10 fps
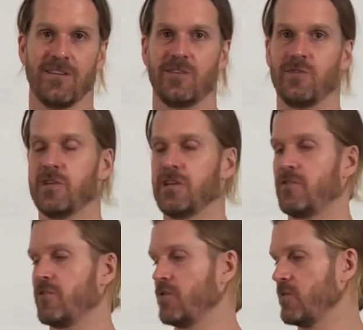You need
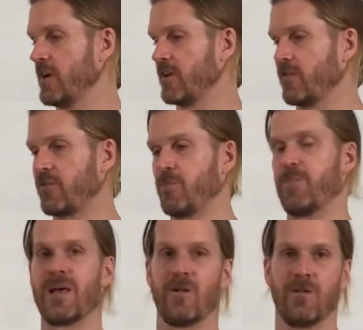to
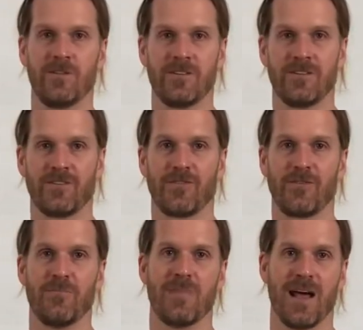expel
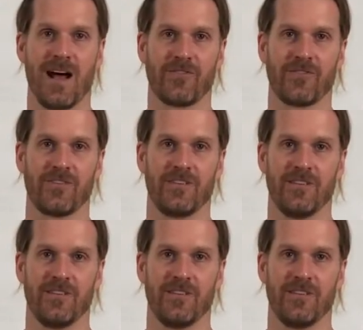some mass